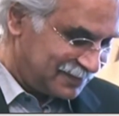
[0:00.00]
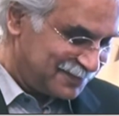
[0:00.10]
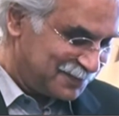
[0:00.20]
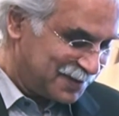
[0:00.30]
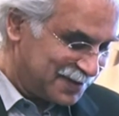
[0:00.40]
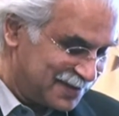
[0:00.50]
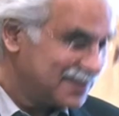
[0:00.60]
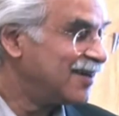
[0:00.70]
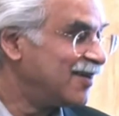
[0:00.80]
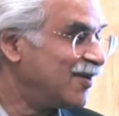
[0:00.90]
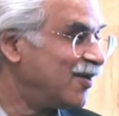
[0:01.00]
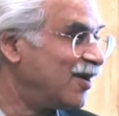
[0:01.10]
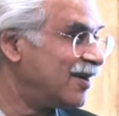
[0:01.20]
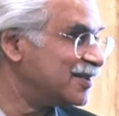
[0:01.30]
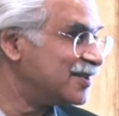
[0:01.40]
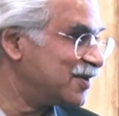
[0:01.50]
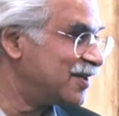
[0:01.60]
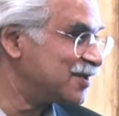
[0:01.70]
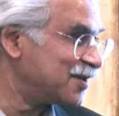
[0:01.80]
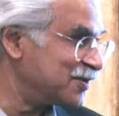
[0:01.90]
but all restaurants
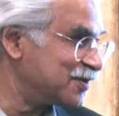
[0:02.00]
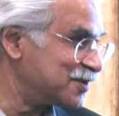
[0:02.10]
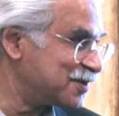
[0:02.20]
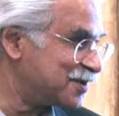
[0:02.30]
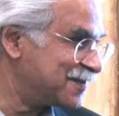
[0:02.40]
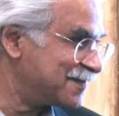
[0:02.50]
are closed.